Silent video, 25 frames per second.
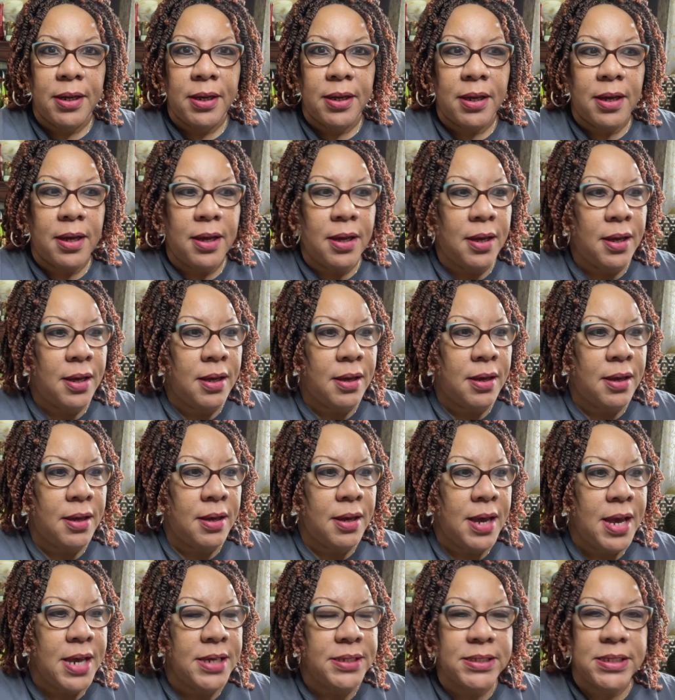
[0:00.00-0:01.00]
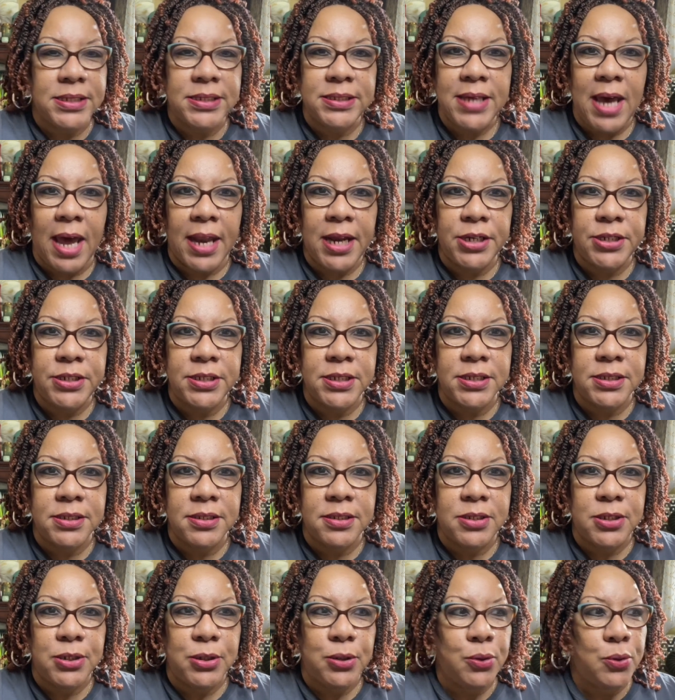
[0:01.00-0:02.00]
has decided
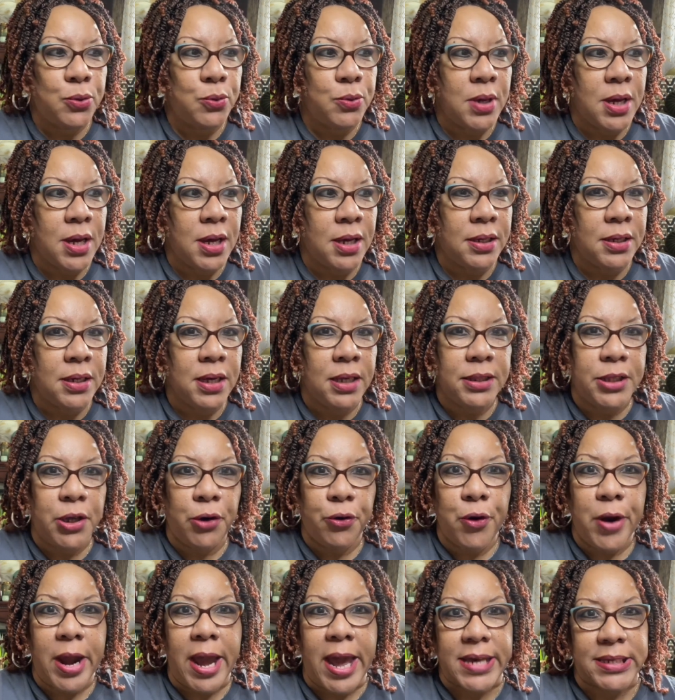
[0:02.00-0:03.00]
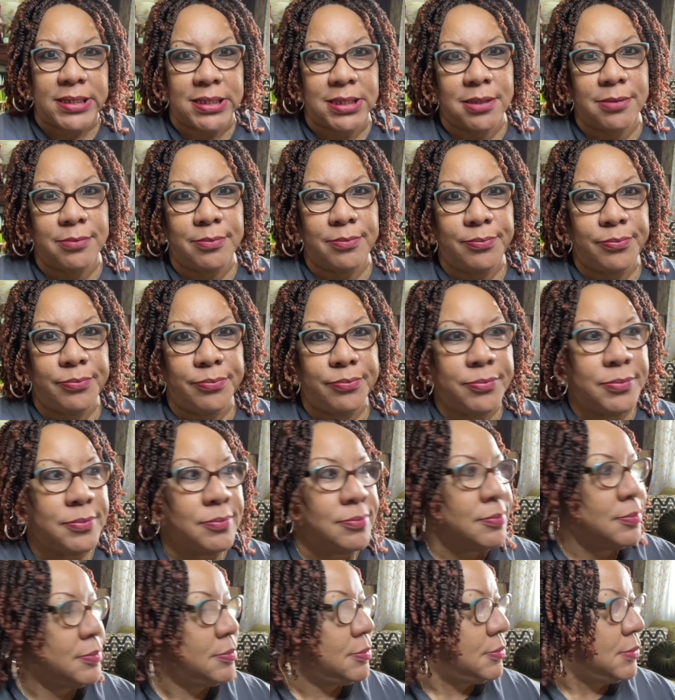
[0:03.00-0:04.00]
to cut their grass,
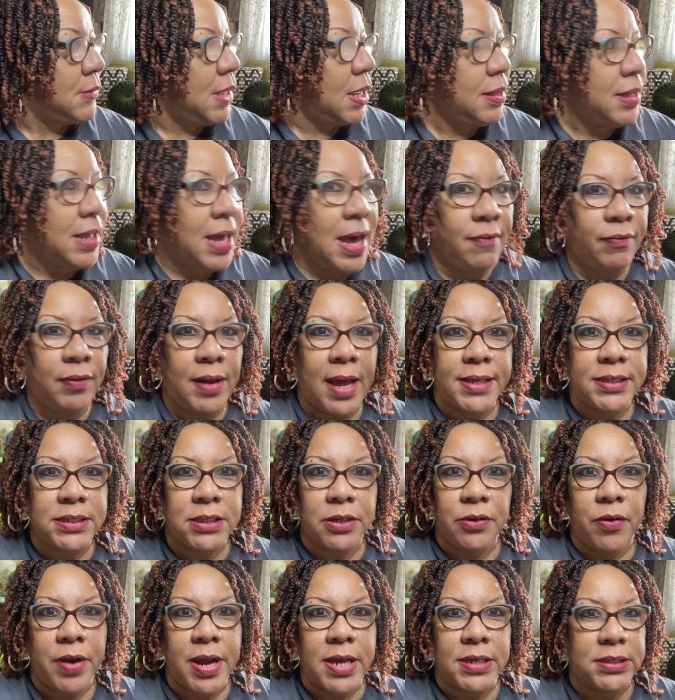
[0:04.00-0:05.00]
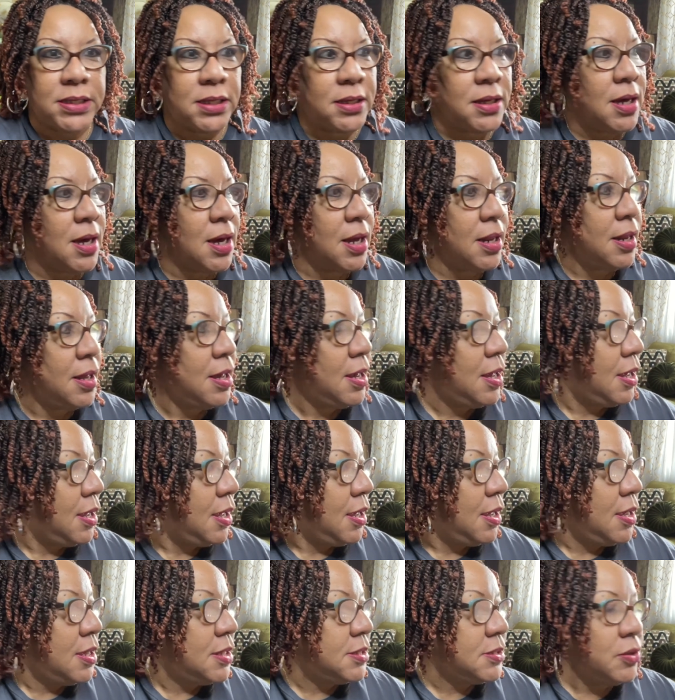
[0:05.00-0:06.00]
and they have lots of grass to cut.
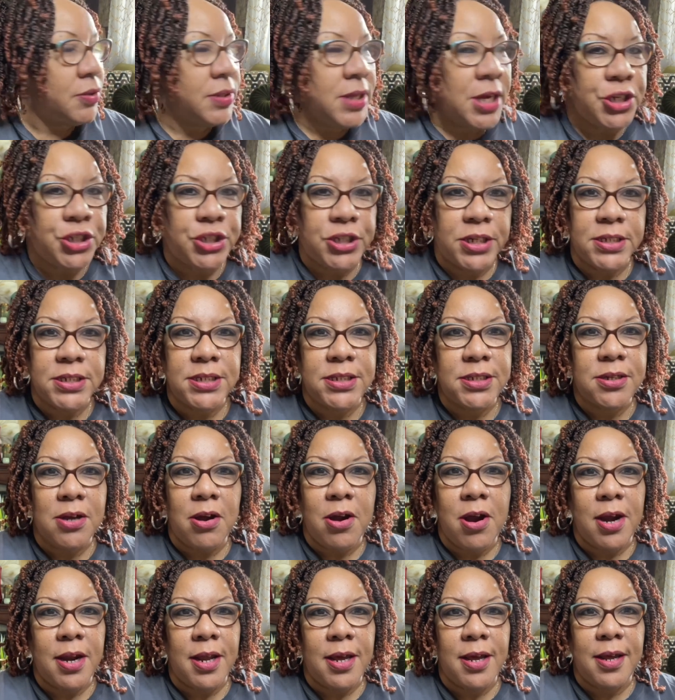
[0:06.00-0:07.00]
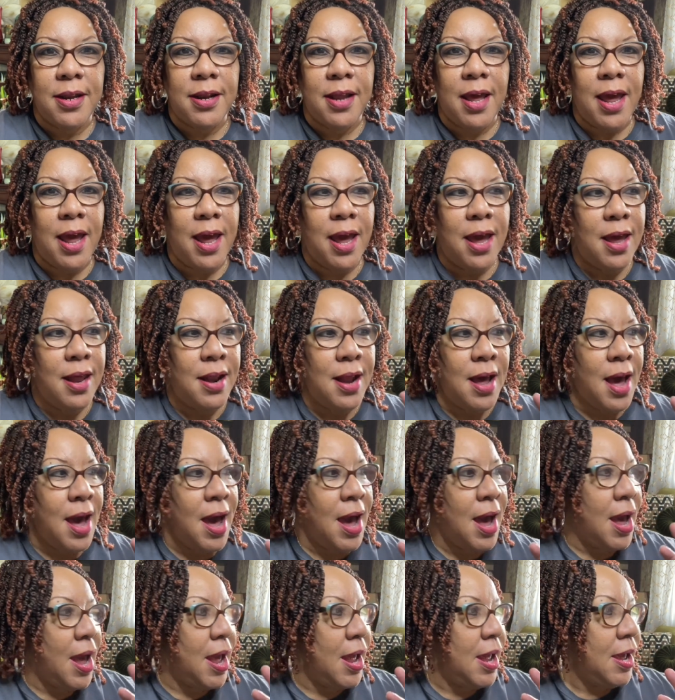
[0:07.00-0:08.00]
So they just started, and
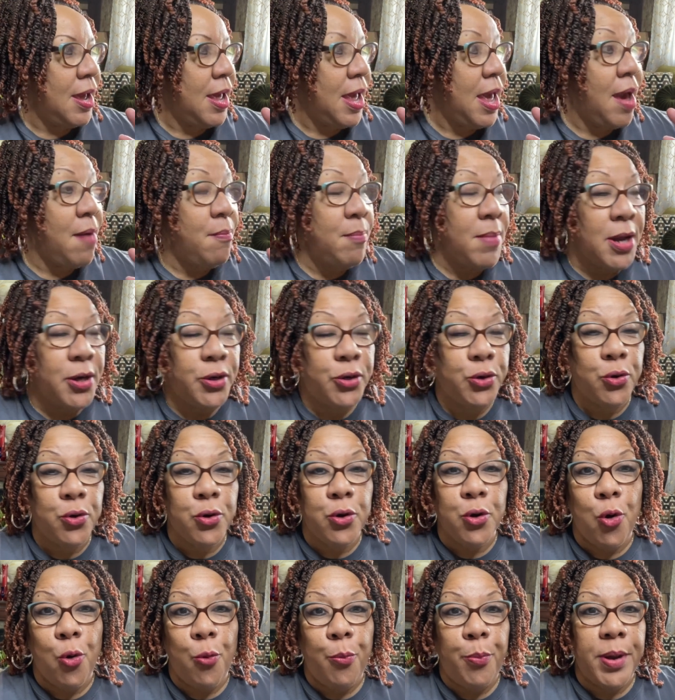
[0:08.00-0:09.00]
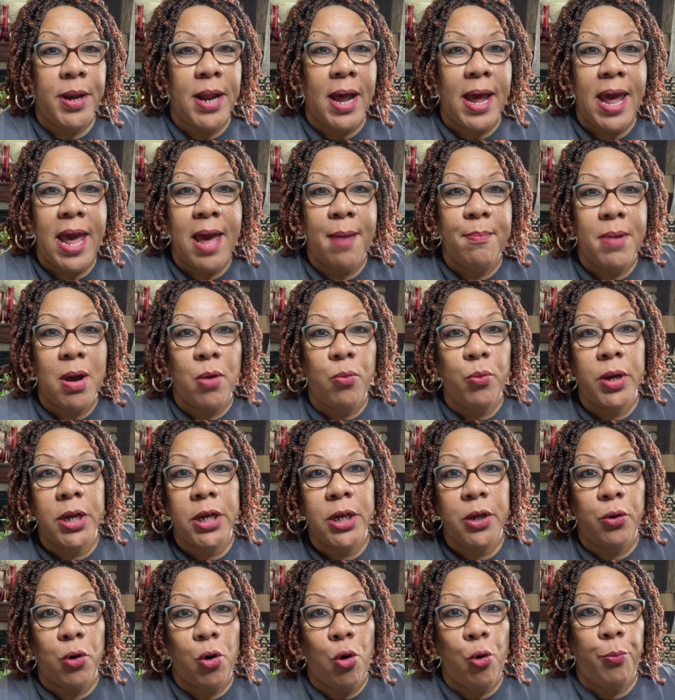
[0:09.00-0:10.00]
I have my door open. I have my
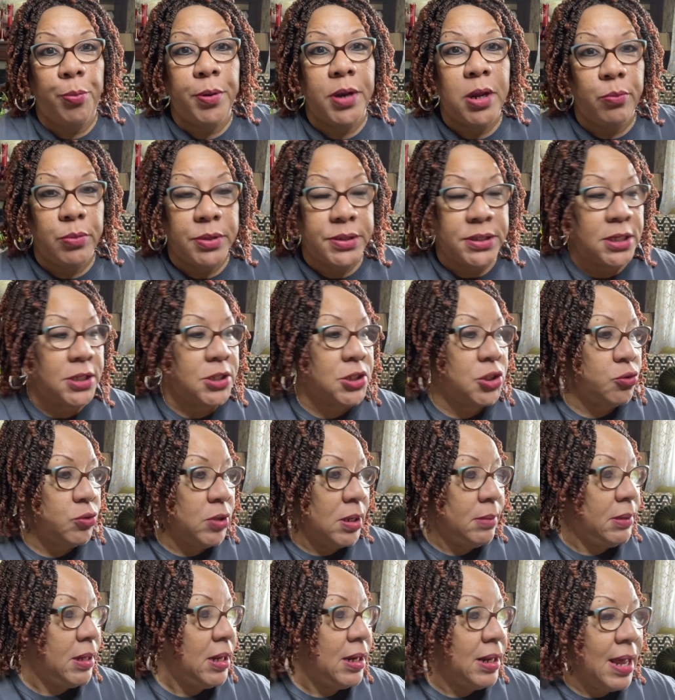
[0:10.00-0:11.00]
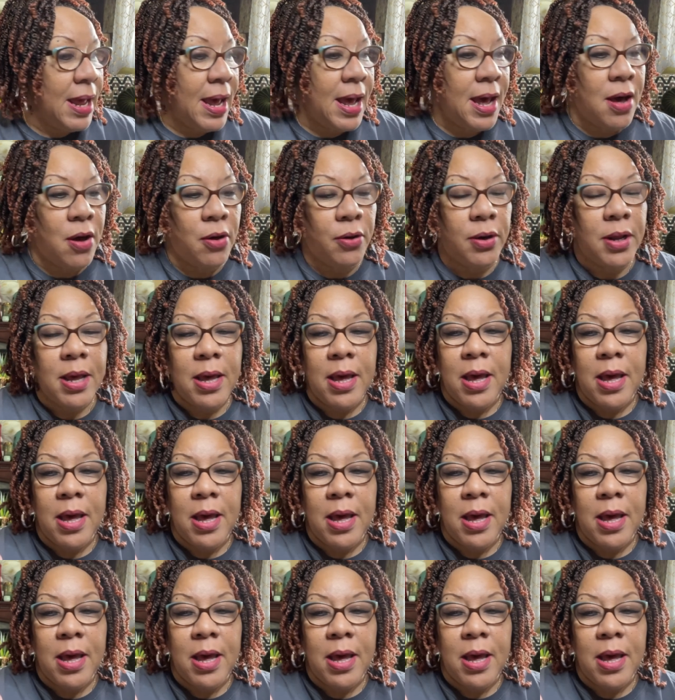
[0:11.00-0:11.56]
window open. It was extremely loud,